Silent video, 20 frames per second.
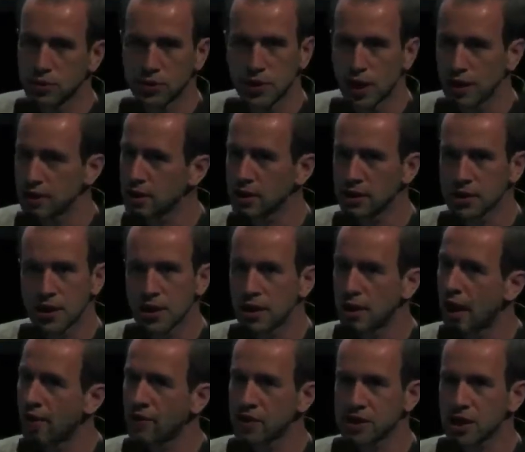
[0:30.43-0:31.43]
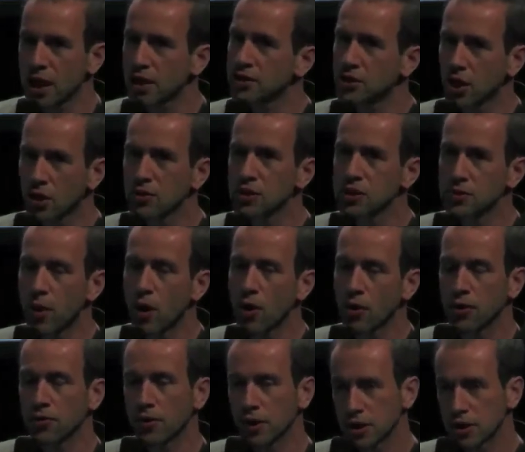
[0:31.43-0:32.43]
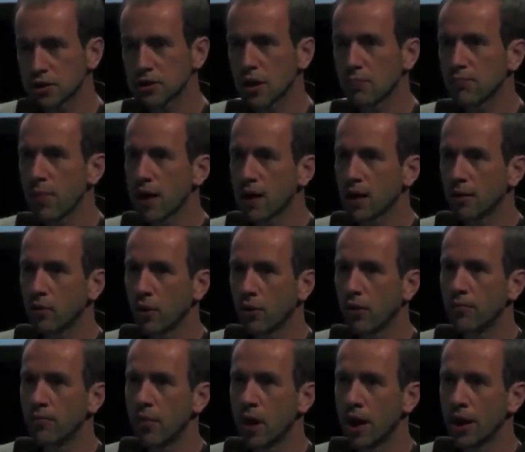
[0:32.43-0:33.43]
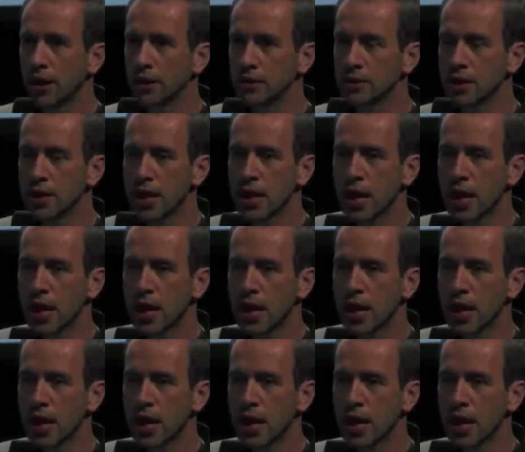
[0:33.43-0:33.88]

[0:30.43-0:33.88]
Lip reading: They never said don't smoke, they just said make up your own mind.